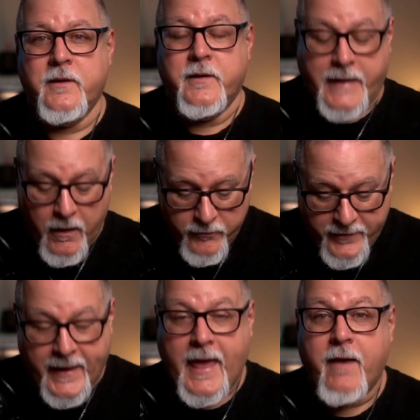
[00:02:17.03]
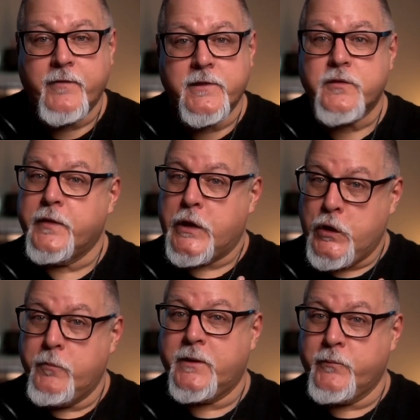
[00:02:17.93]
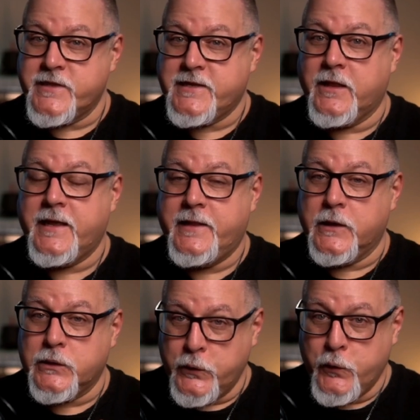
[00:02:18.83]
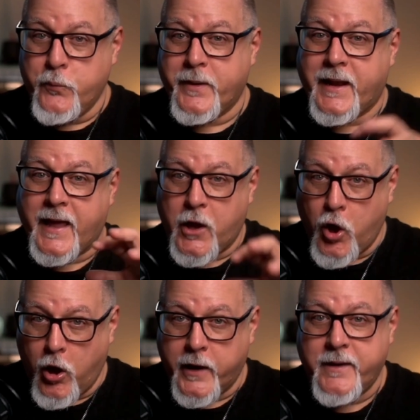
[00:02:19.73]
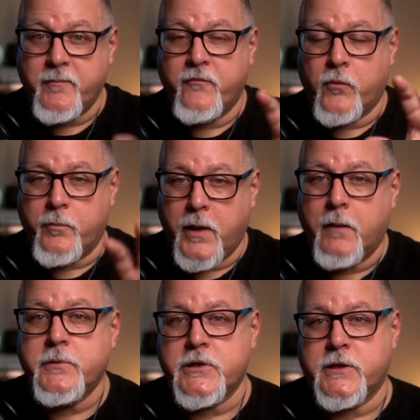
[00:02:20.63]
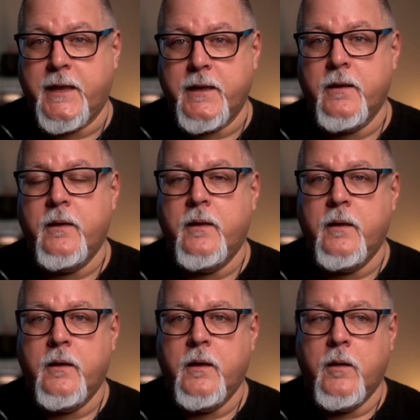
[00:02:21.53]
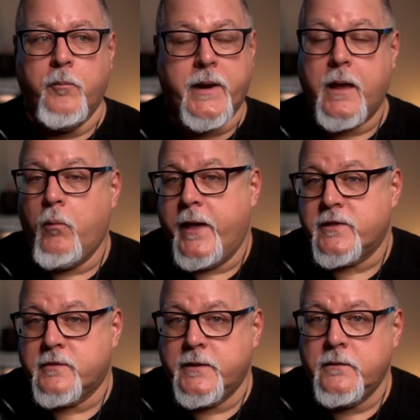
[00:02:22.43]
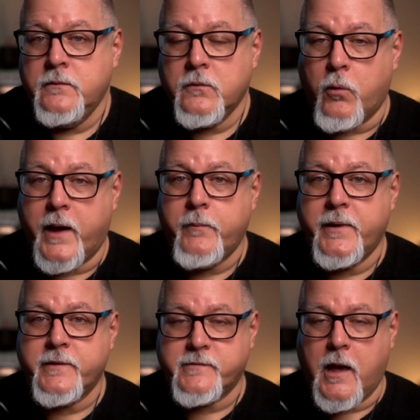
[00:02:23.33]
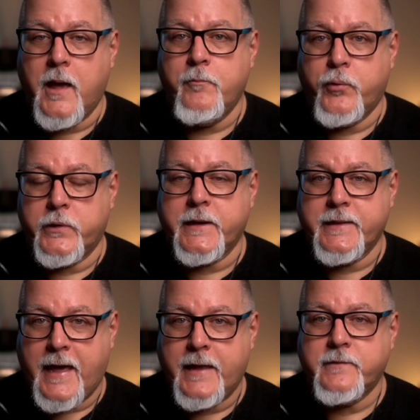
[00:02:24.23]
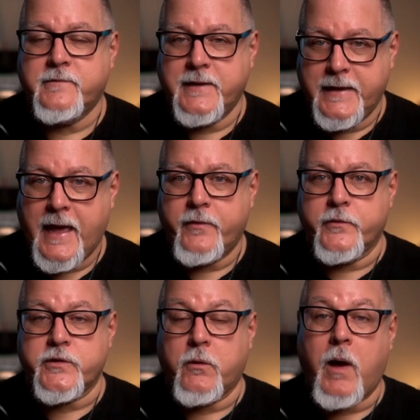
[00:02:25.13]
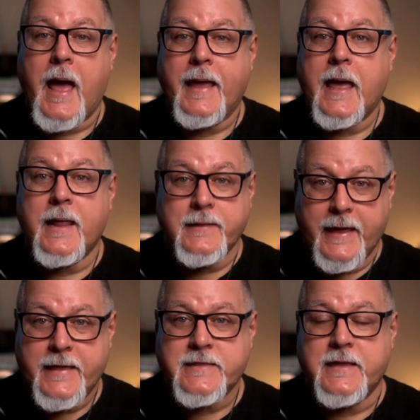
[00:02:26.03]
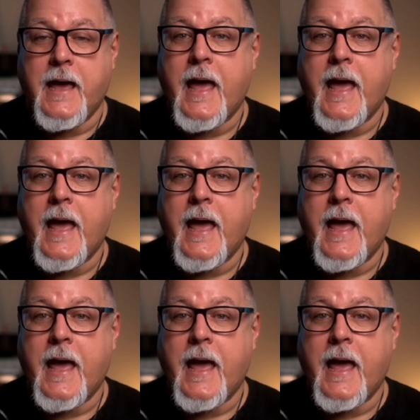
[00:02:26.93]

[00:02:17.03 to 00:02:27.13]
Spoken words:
Now, thank heavens, the human was still in the loop and I caught it before publishing, but I wasted quite a bit of time putting that together. So I got lazy.